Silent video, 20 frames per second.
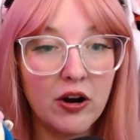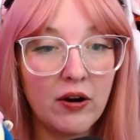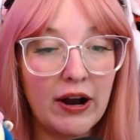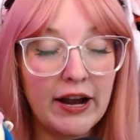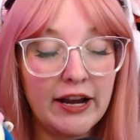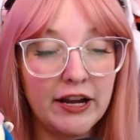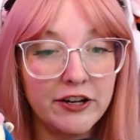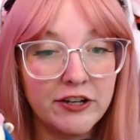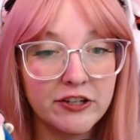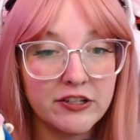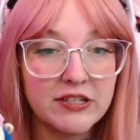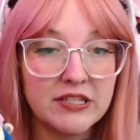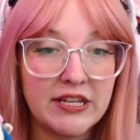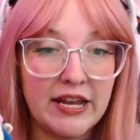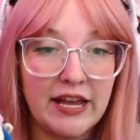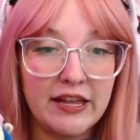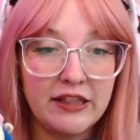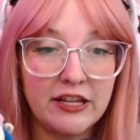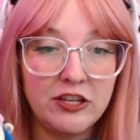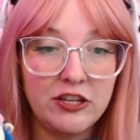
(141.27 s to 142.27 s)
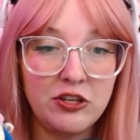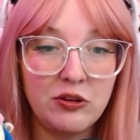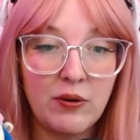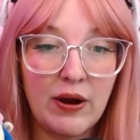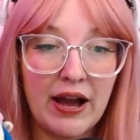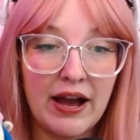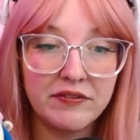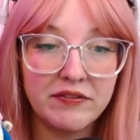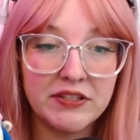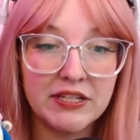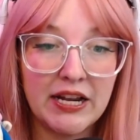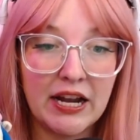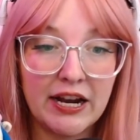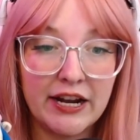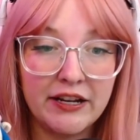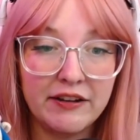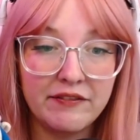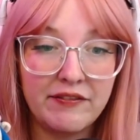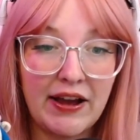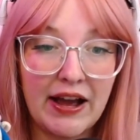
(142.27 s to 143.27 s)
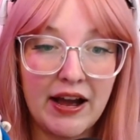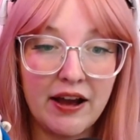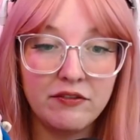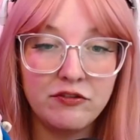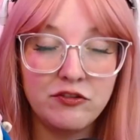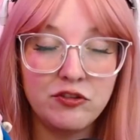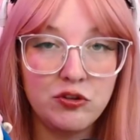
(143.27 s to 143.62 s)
I understand that you have to kind of have